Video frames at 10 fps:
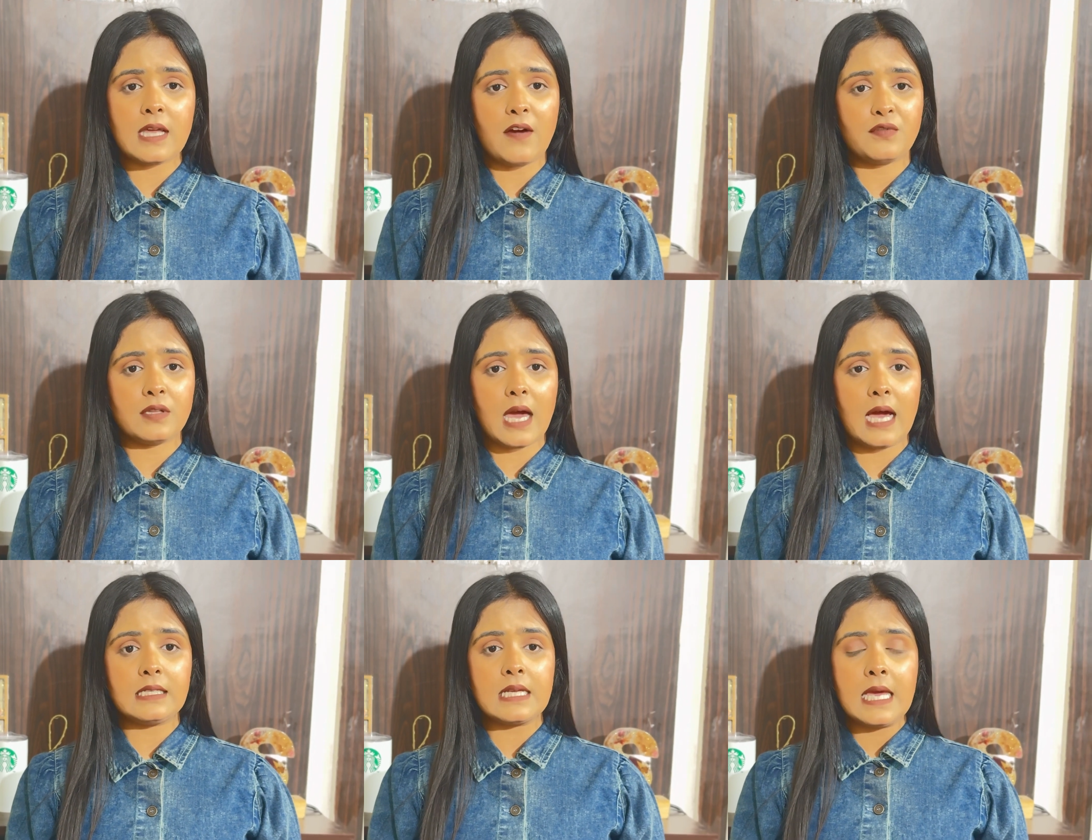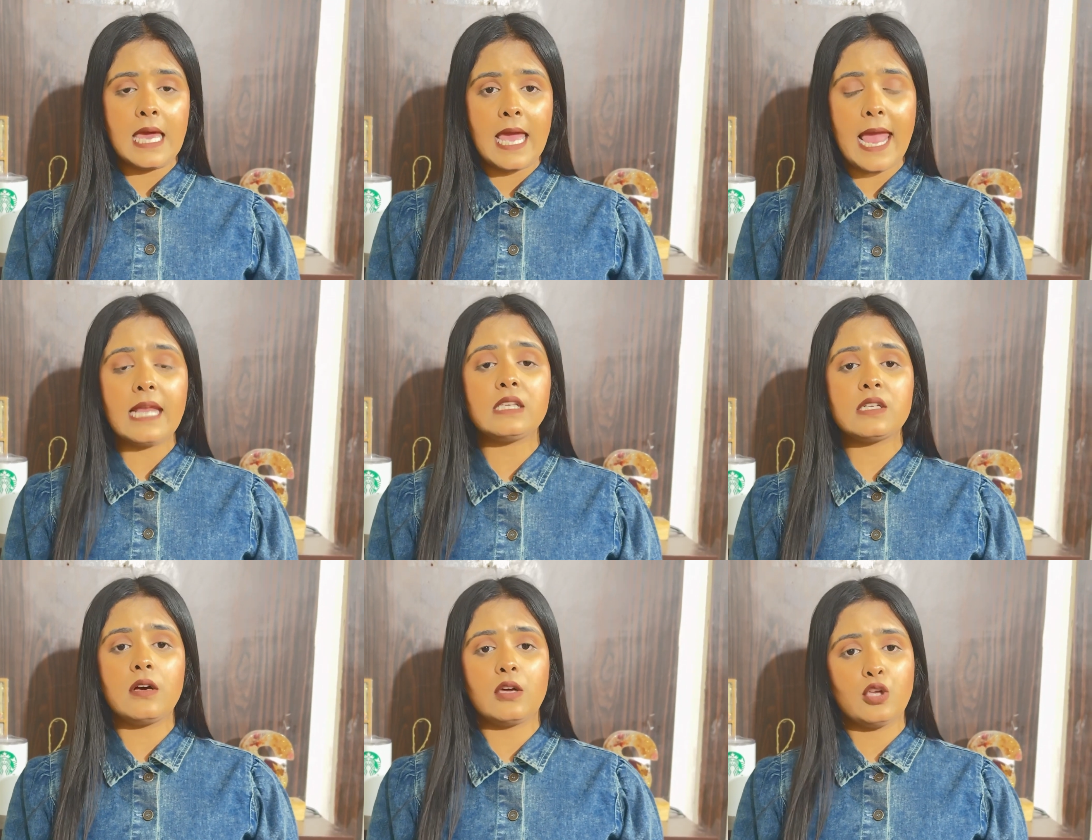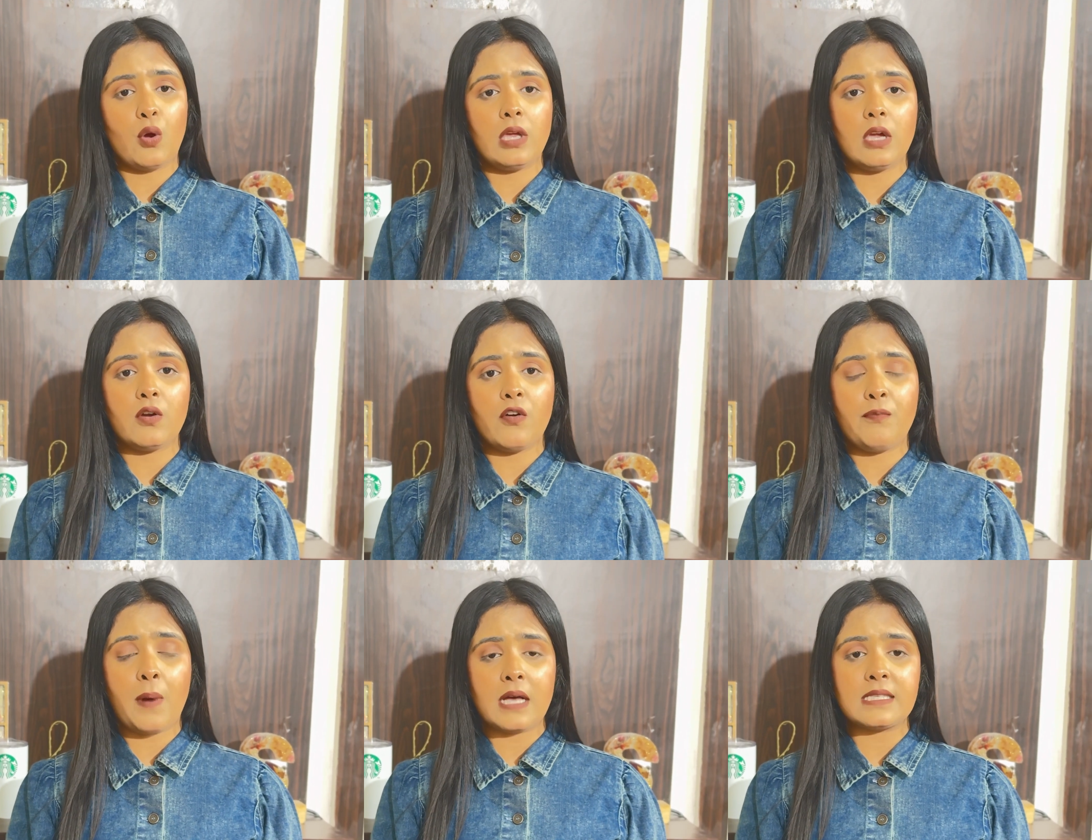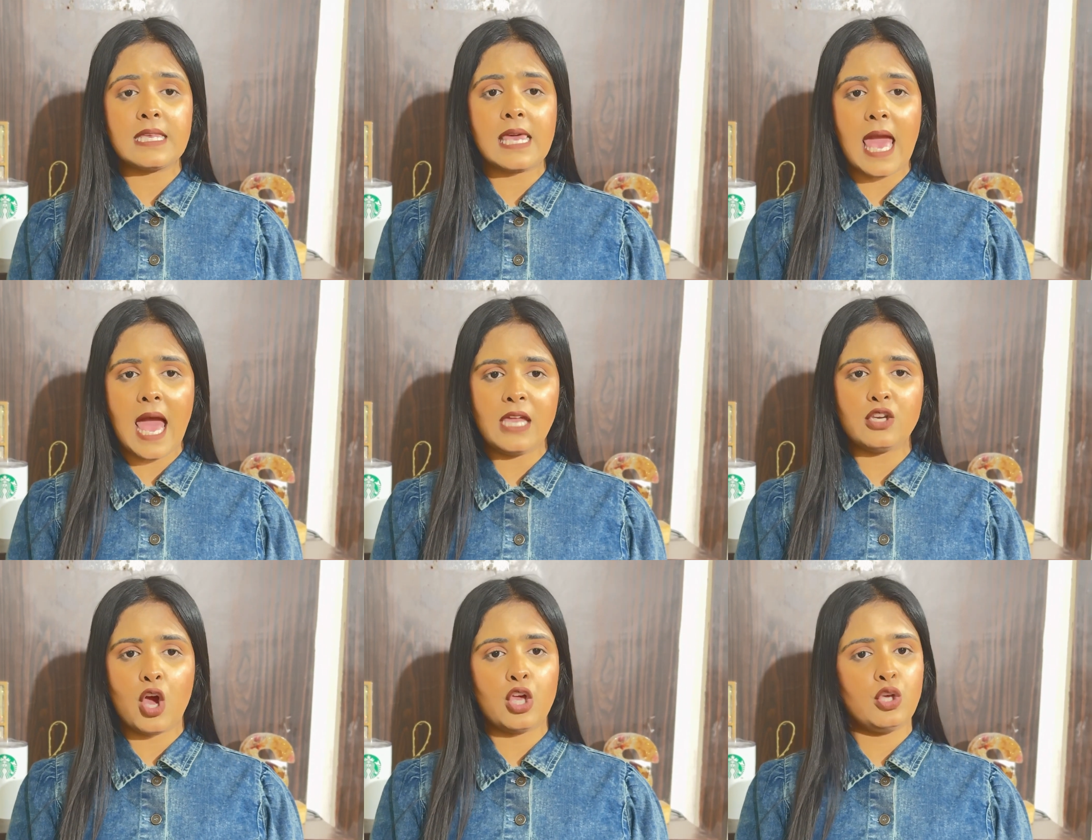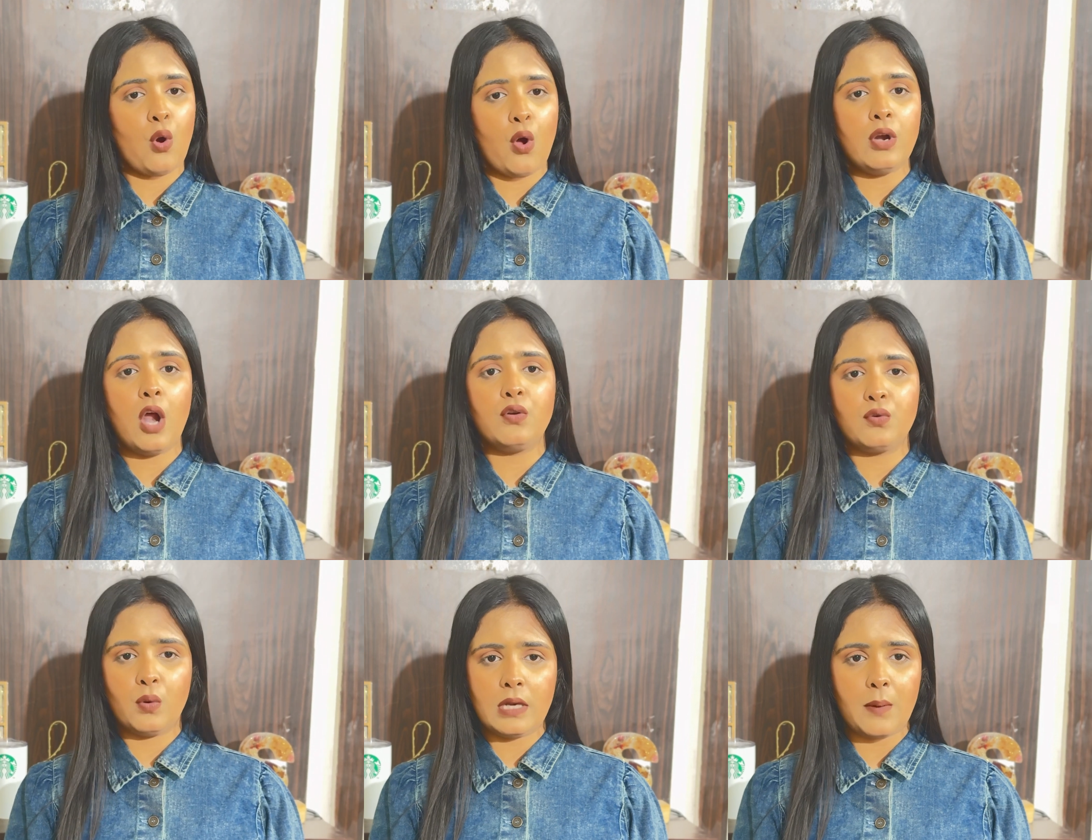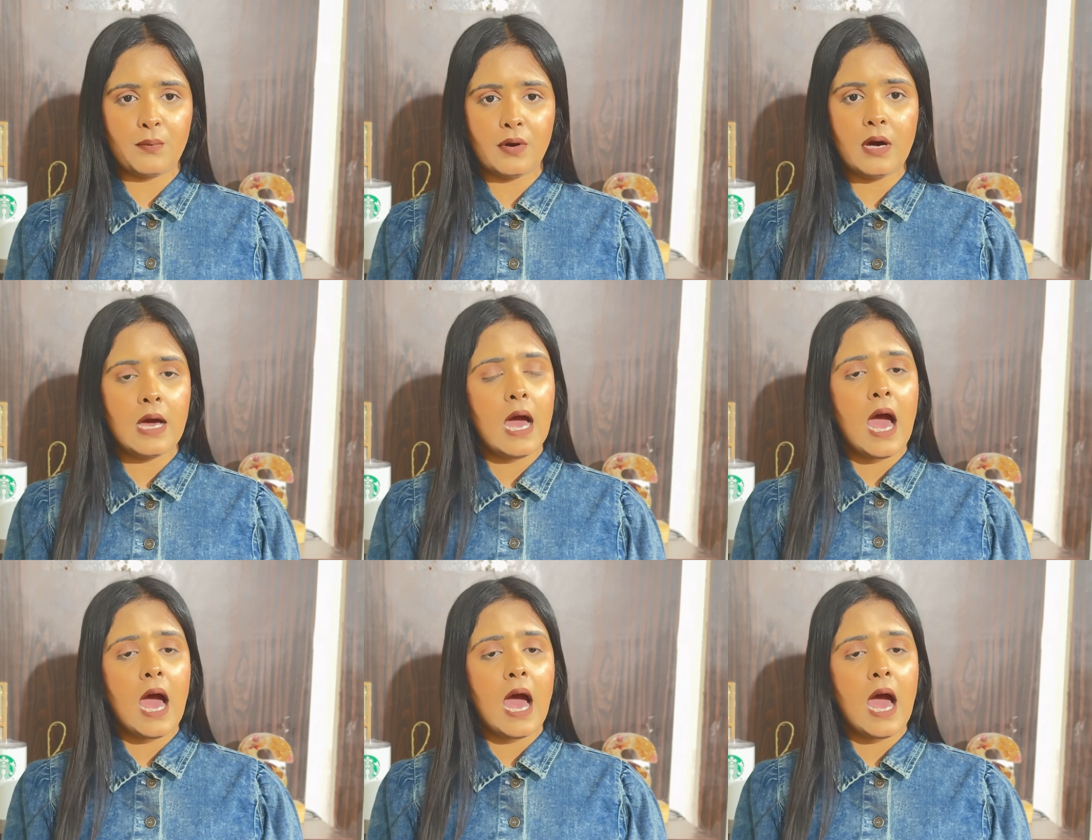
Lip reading: After that, enter your year of passing and your roll number.